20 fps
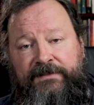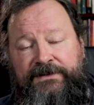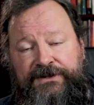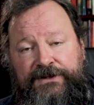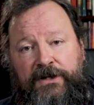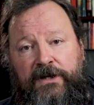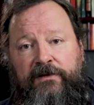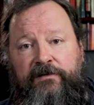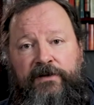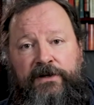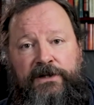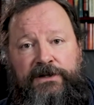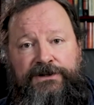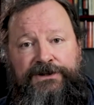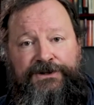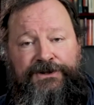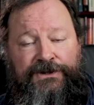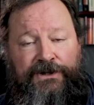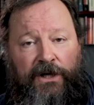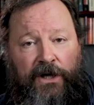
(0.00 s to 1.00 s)

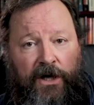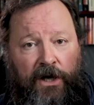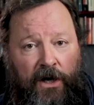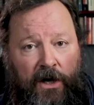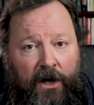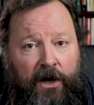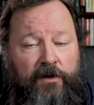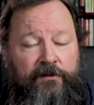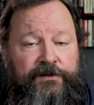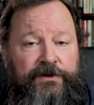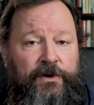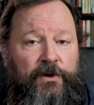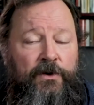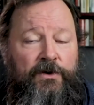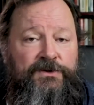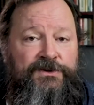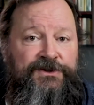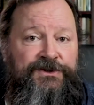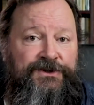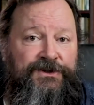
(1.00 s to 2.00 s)
servers of
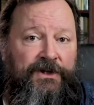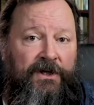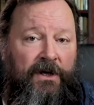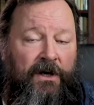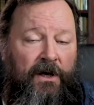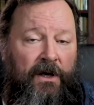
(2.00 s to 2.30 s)
those